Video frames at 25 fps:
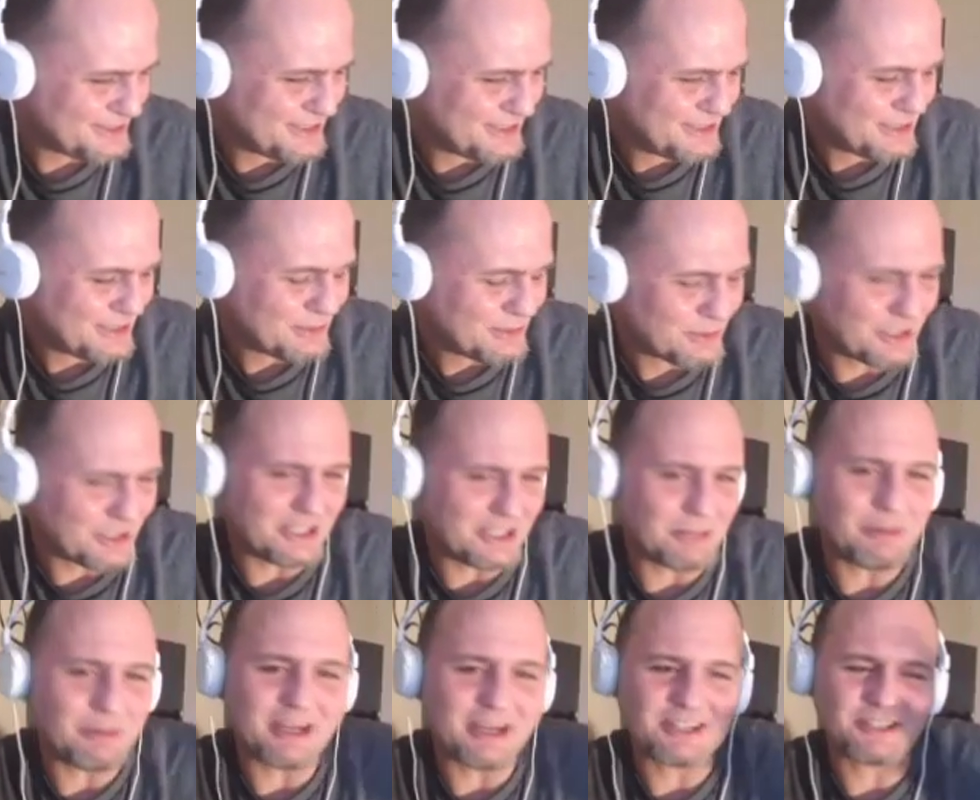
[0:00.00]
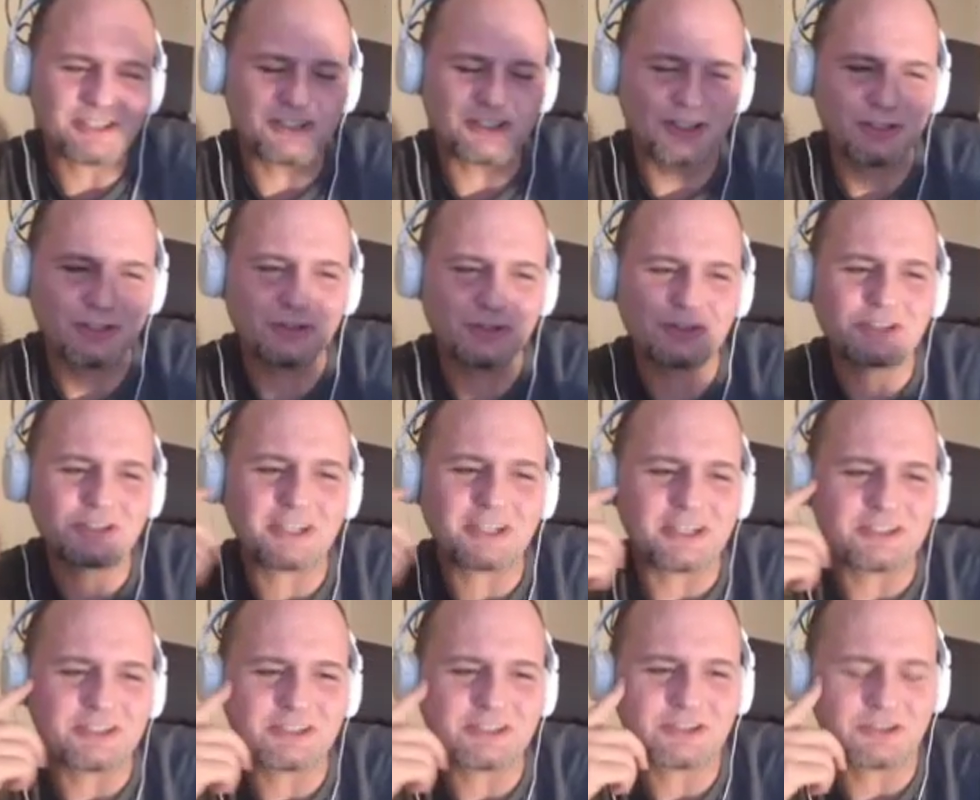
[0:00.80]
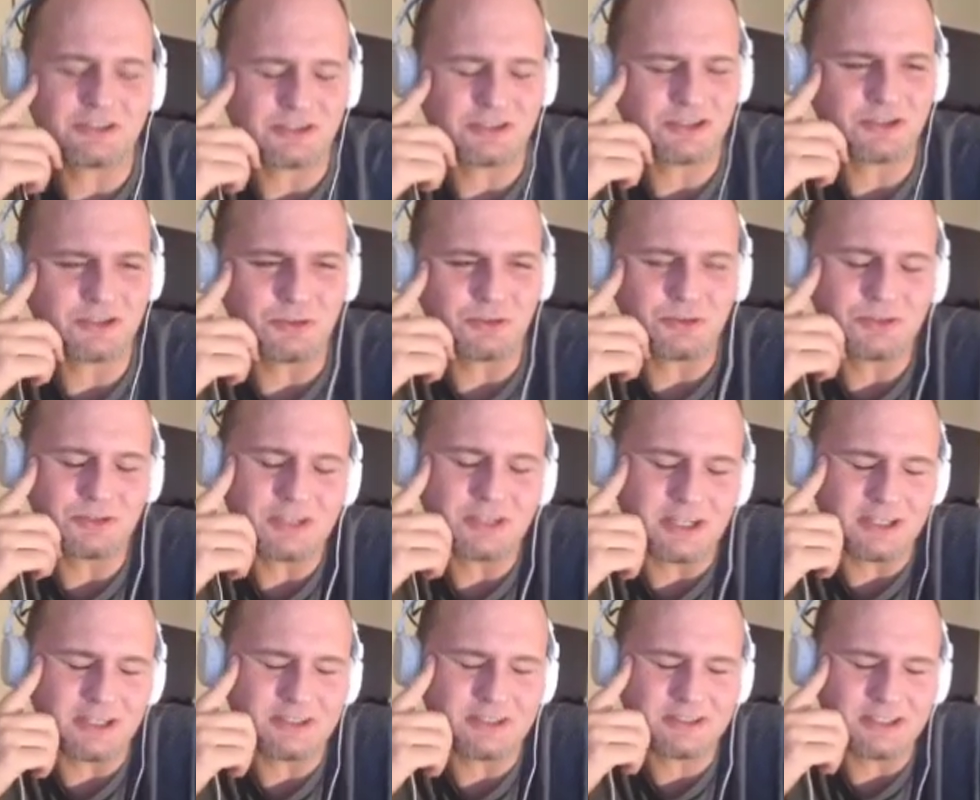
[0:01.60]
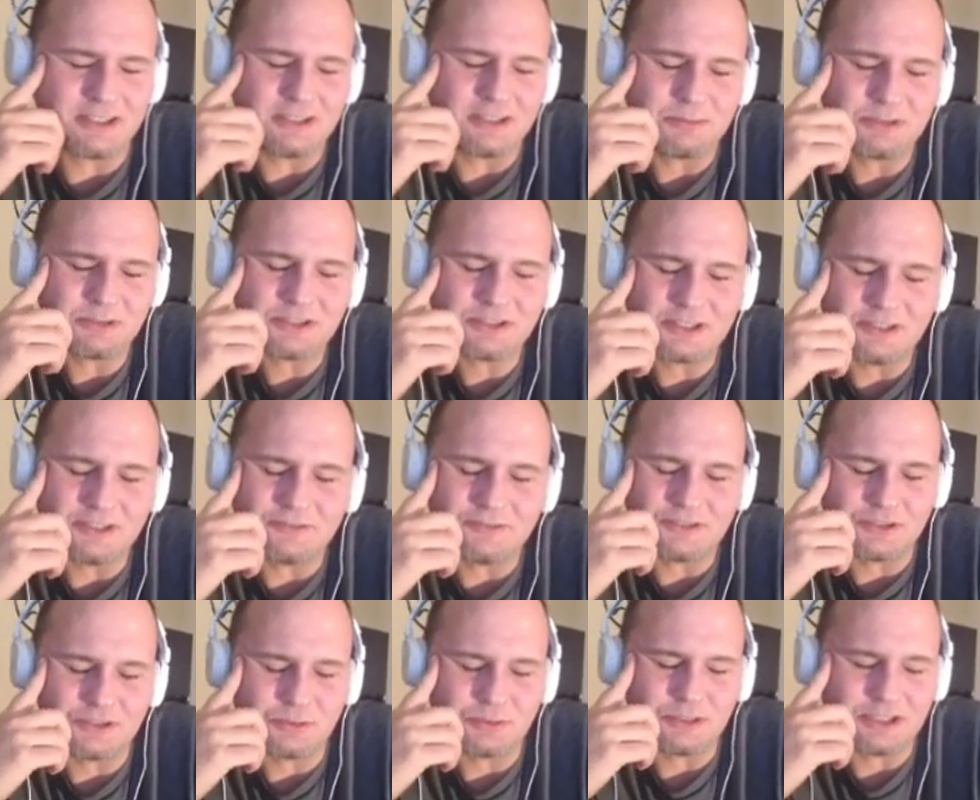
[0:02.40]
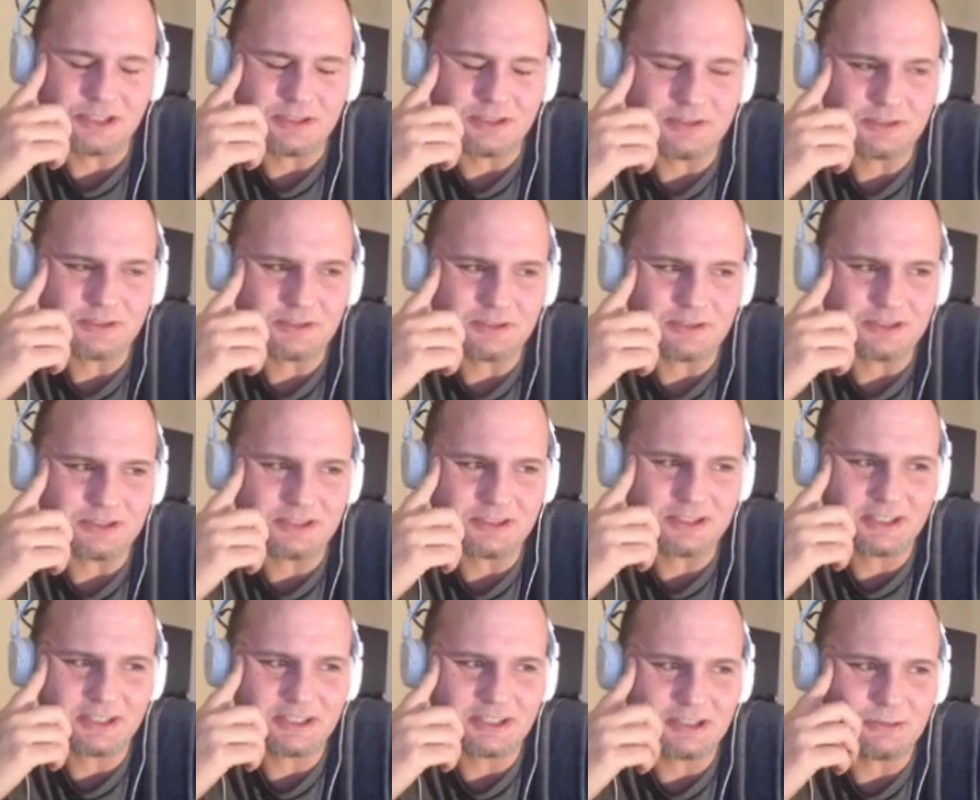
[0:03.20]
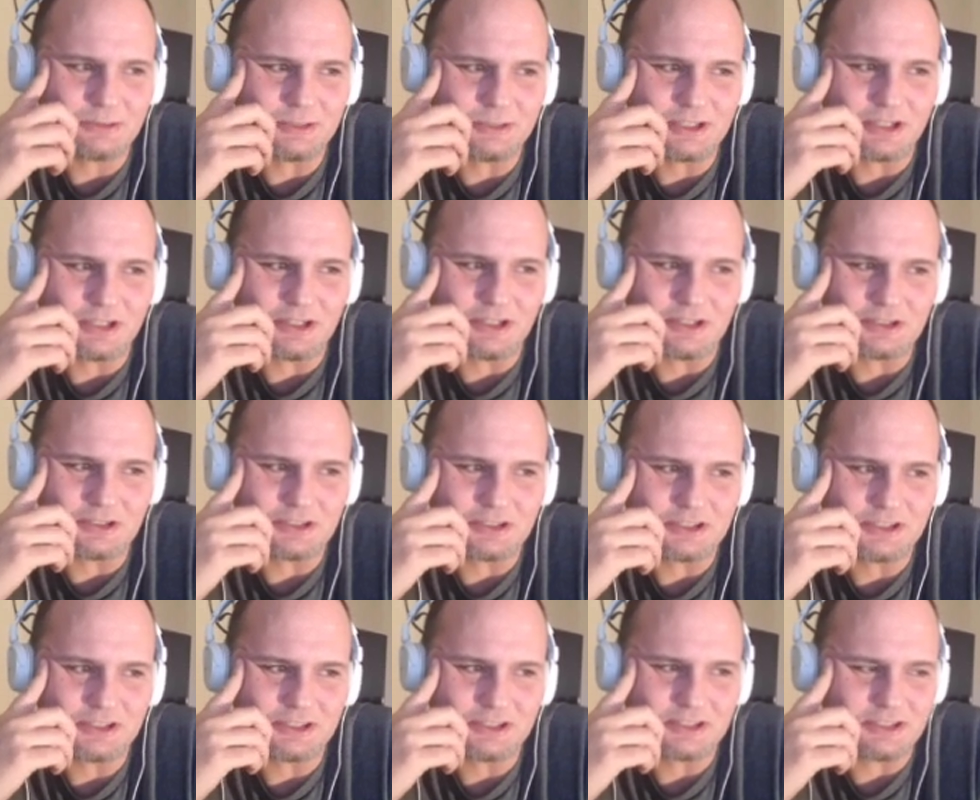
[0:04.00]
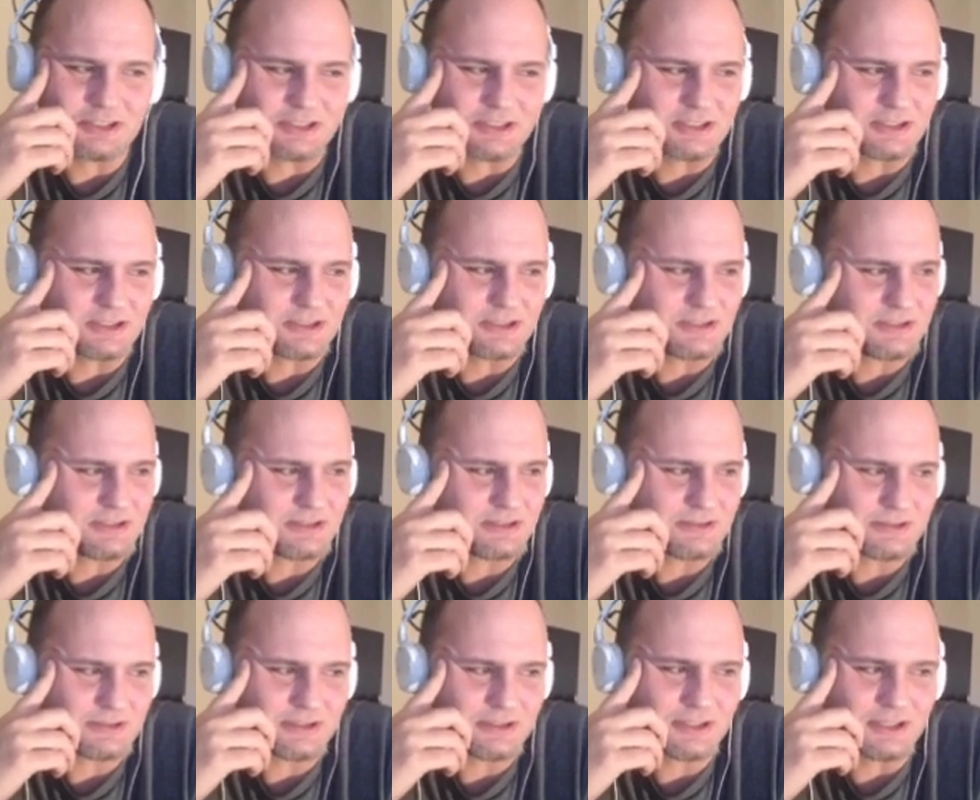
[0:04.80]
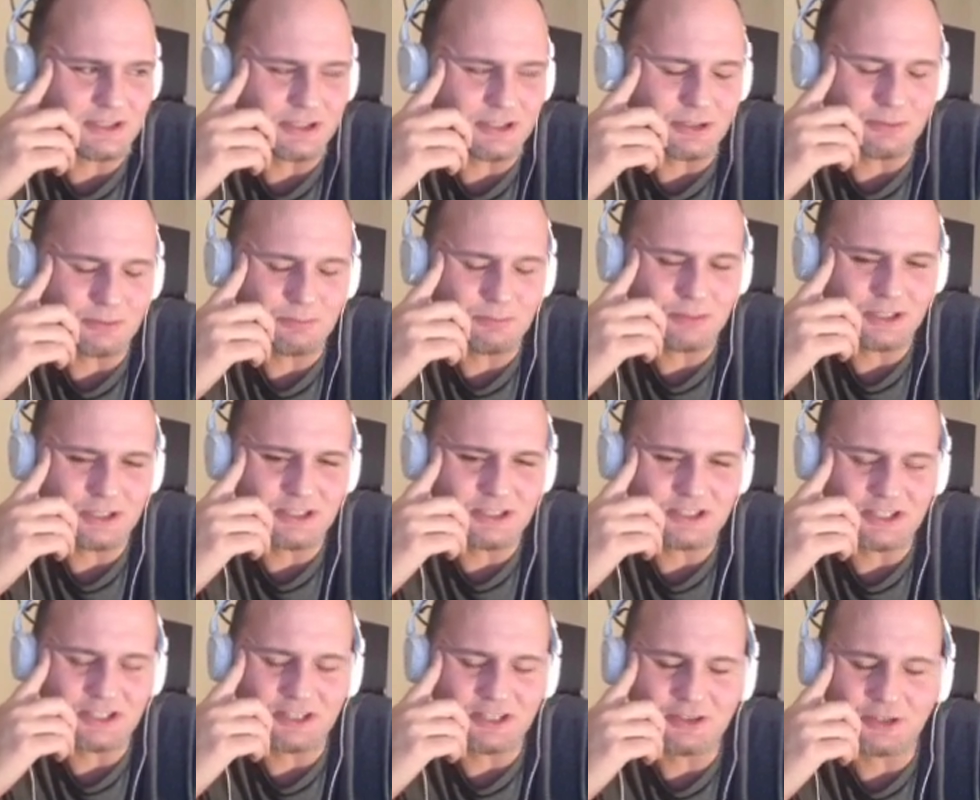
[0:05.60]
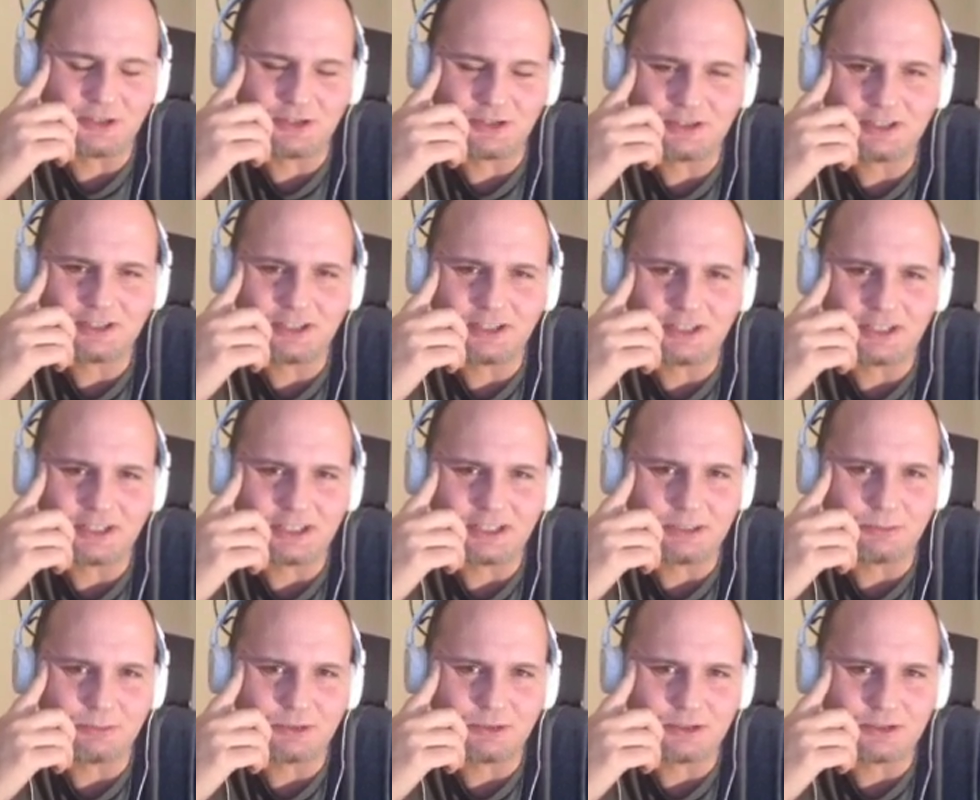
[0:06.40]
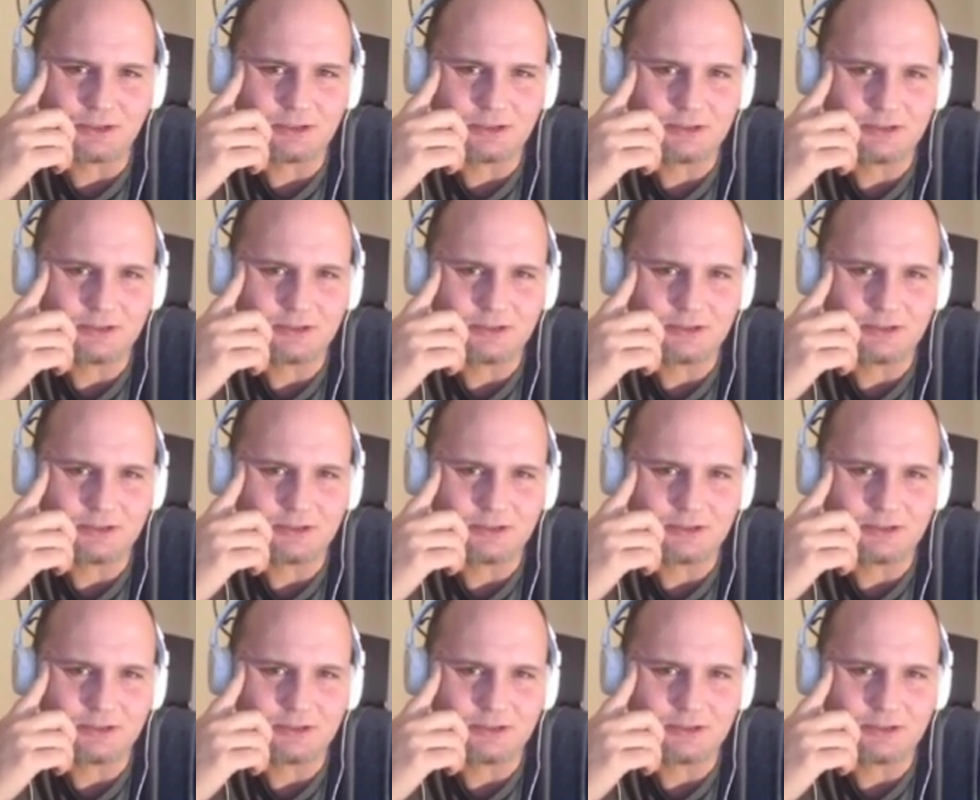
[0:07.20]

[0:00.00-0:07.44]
we're gonna get back to the old school type of stuff as well. So it's not gonna be all just PG-13 anymore.